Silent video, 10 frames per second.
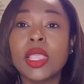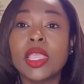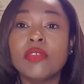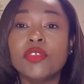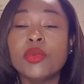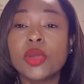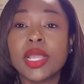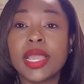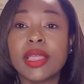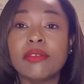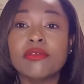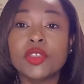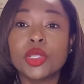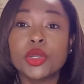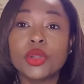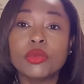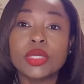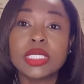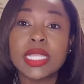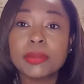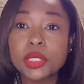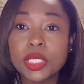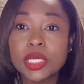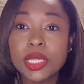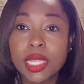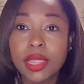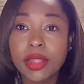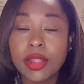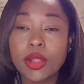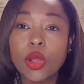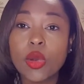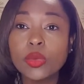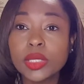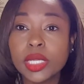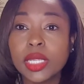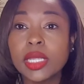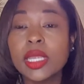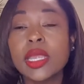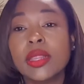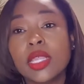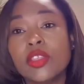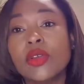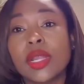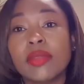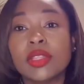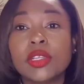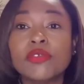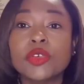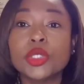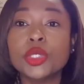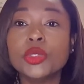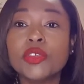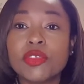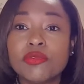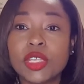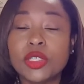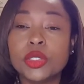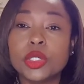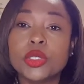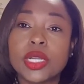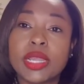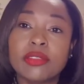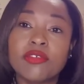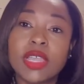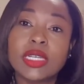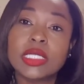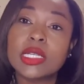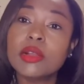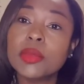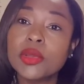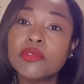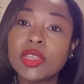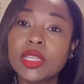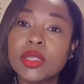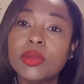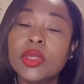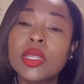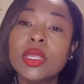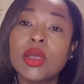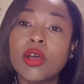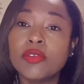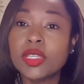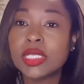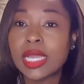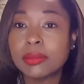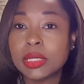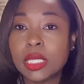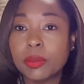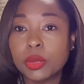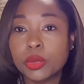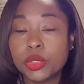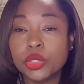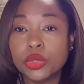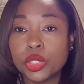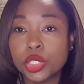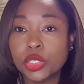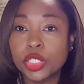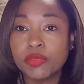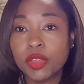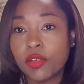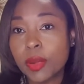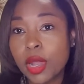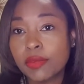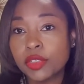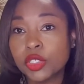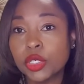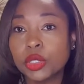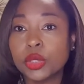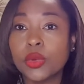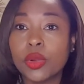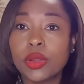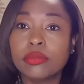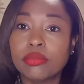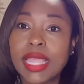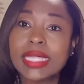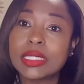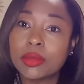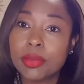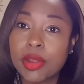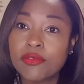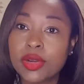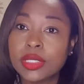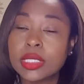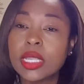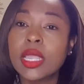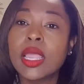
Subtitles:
If you want to have your reception there only, then you're going to have to look for 2 different venues. You're going to have to find a ceremony venue. Oftentimes, couples will choose a church if they're a part of a church or that's their preference.